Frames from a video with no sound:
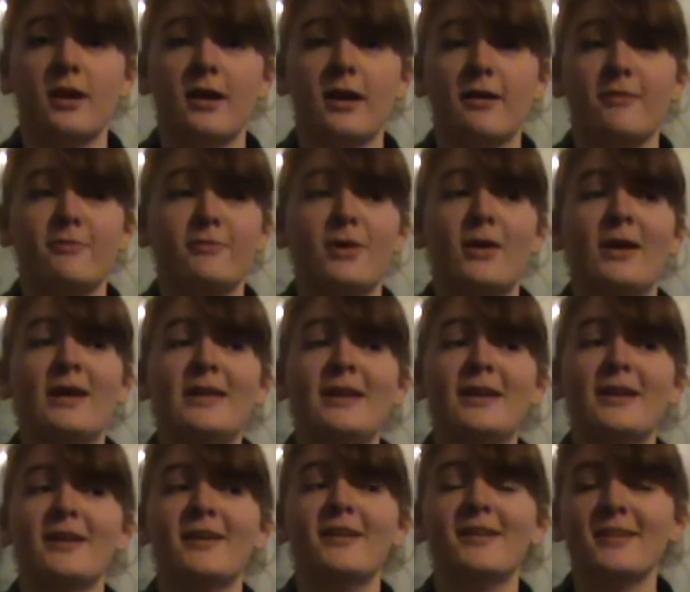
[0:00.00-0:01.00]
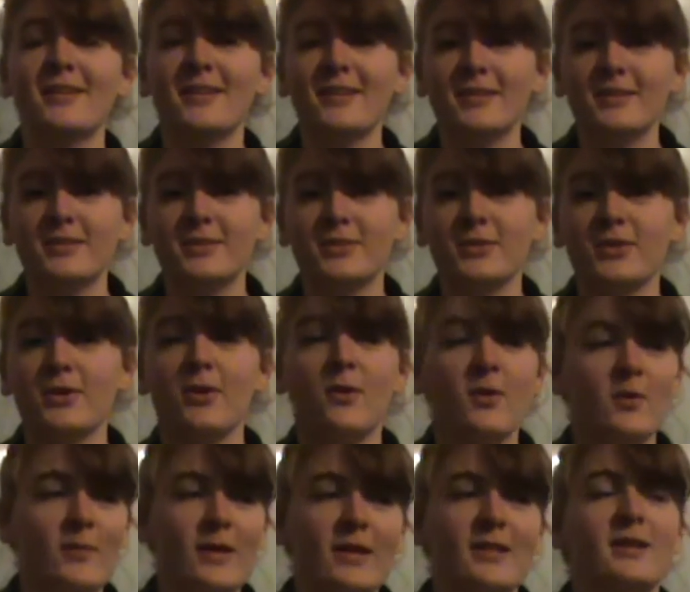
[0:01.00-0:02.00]
I have no idea. So
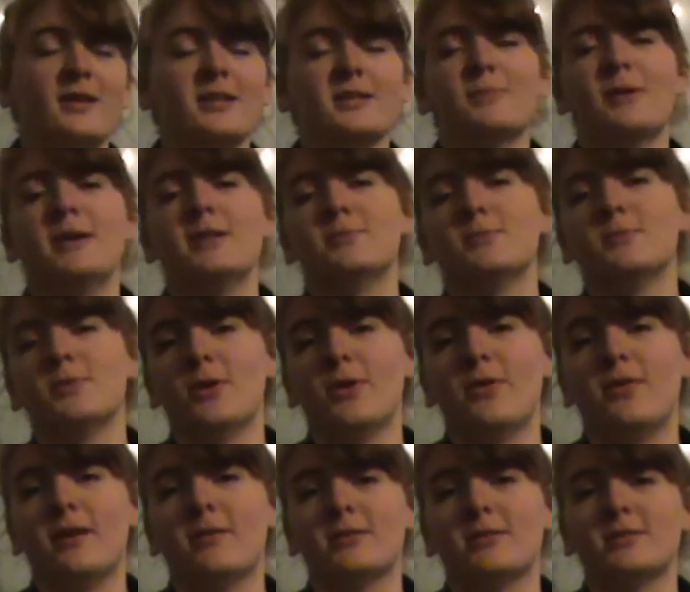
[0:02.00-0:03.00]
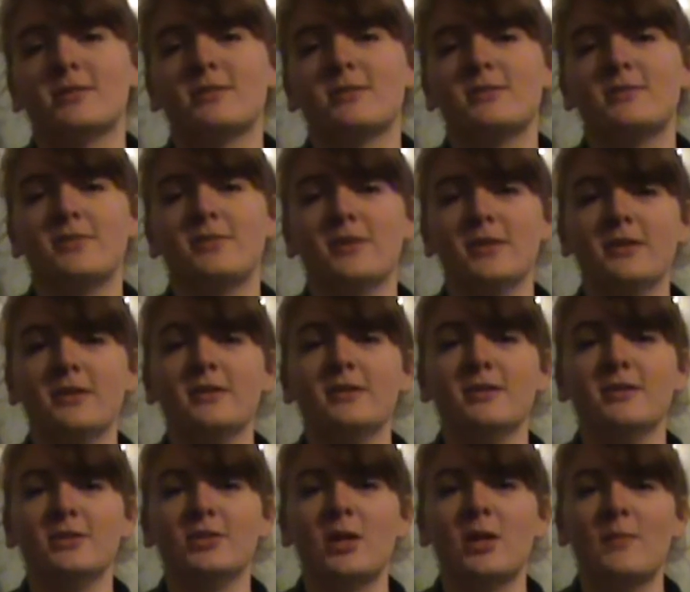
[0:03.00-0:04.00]
all my classmates will know their results for
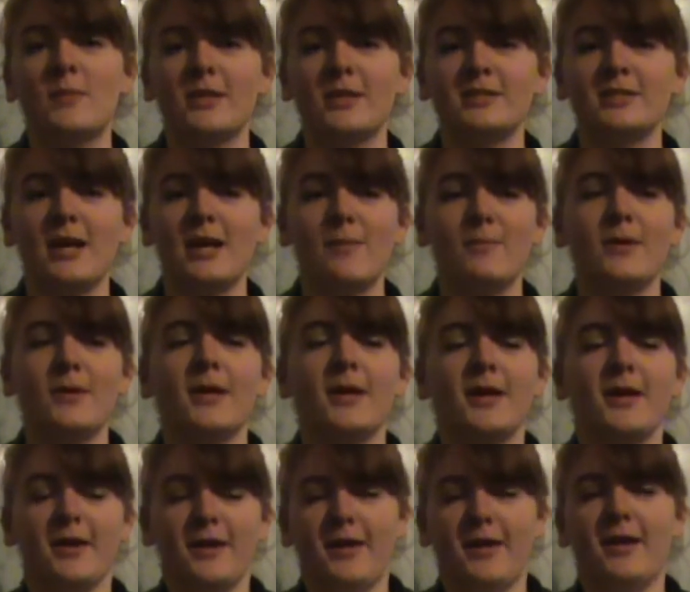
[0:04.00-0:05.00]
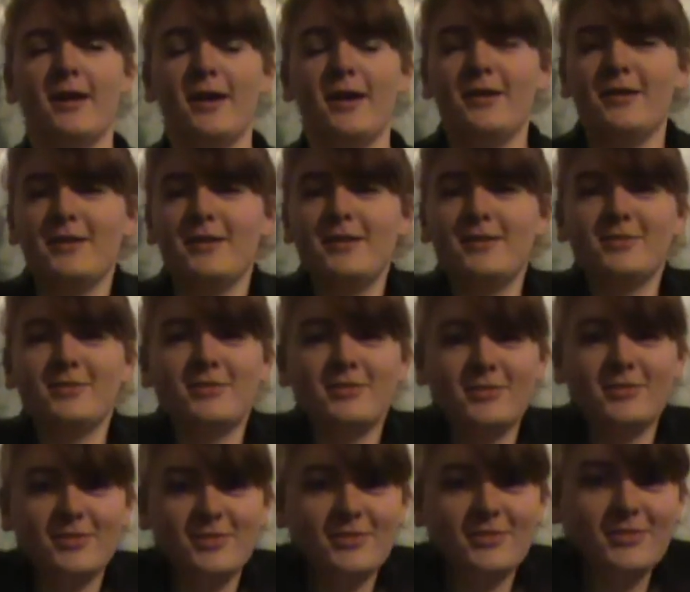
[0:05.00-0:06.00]
the German exam, and I
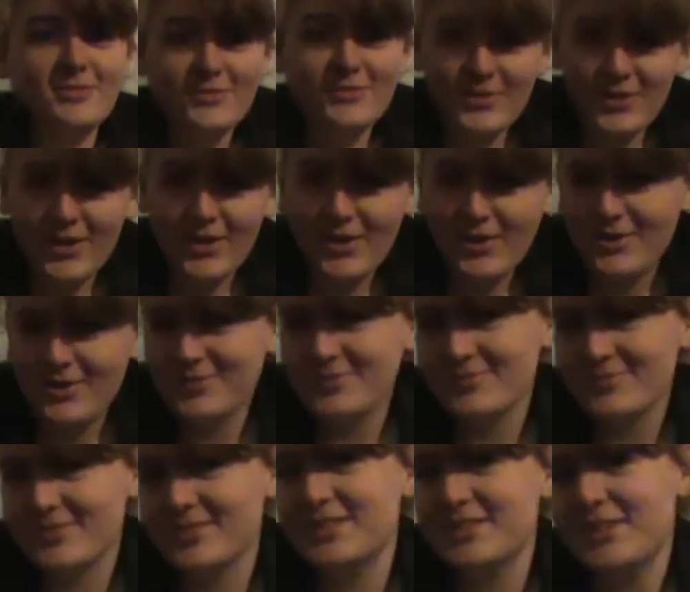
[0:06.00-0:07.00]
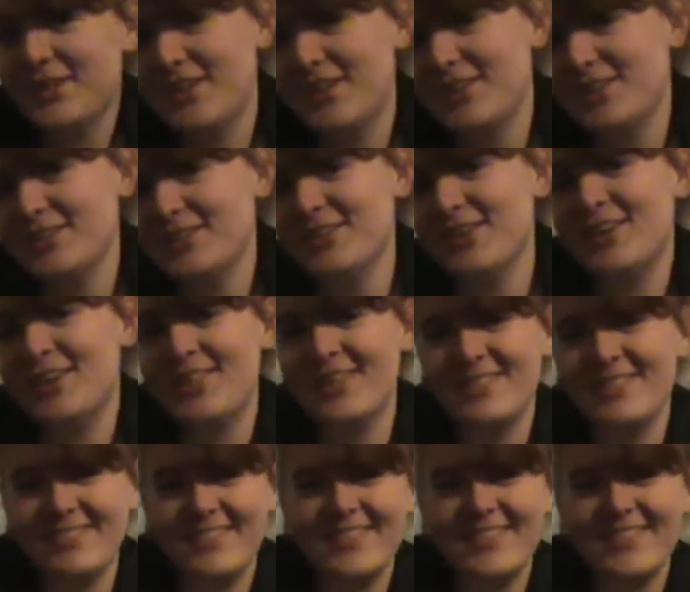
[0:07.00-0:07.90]
just forgot, so I don't know them.